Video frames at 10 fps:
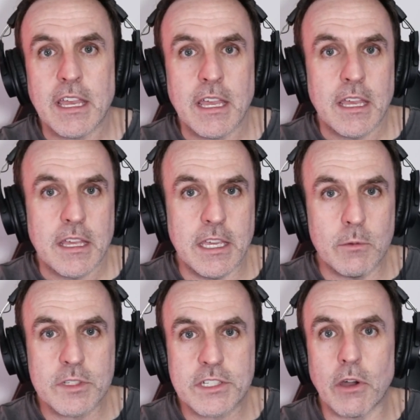he
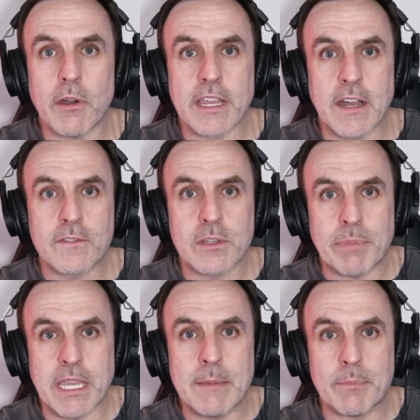was going after
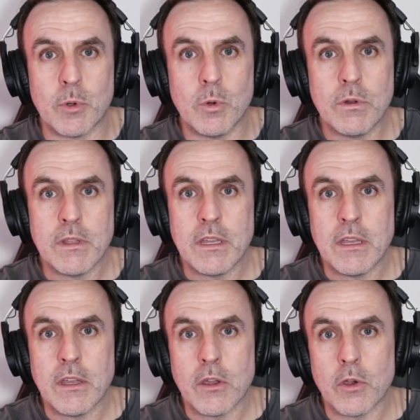people
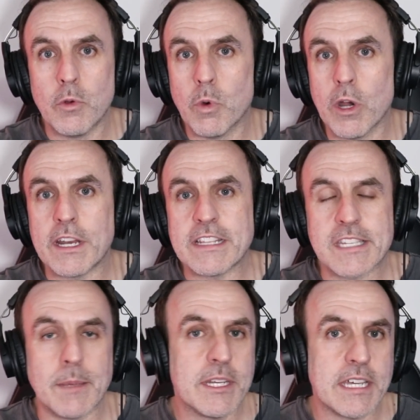who weren't
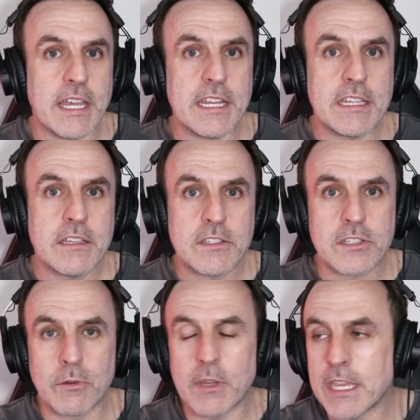intimidating
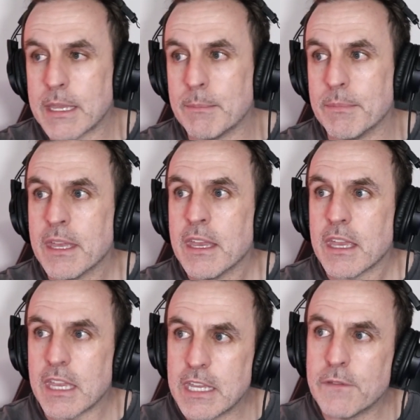to him,
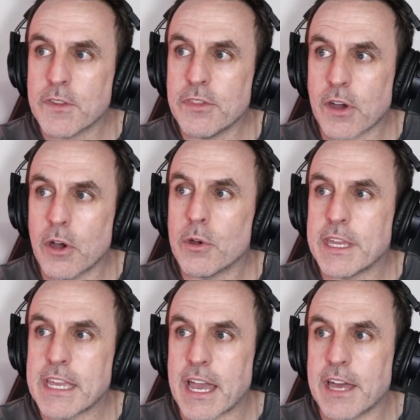even though
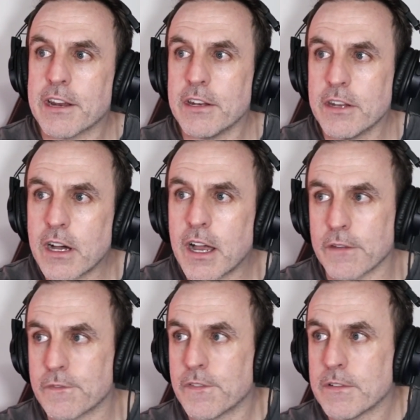he had a
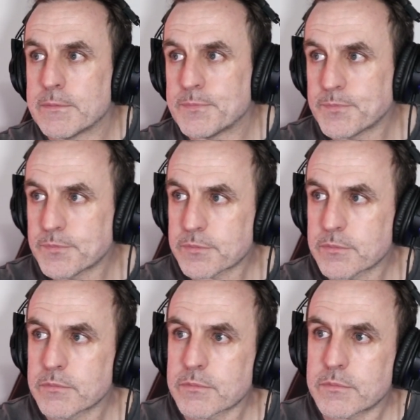knife.
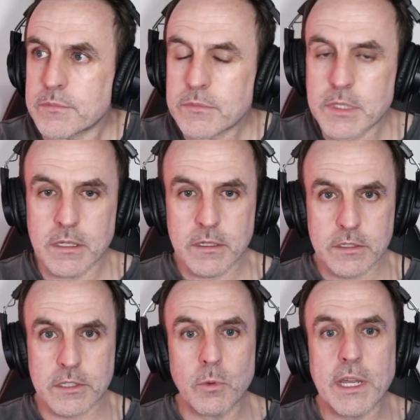
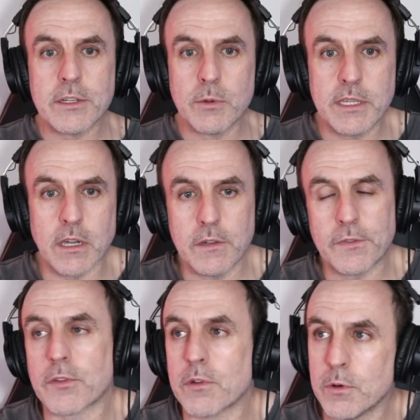So where do we go
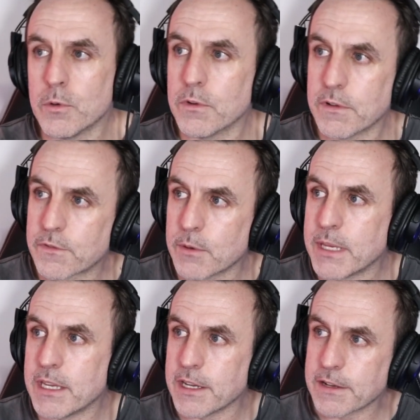through from
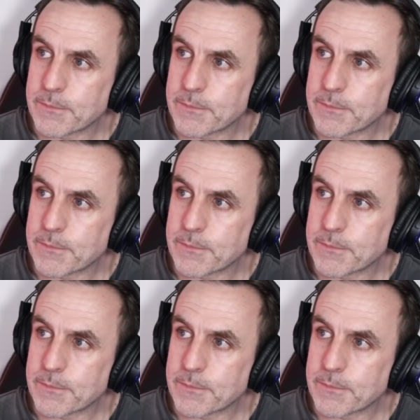here?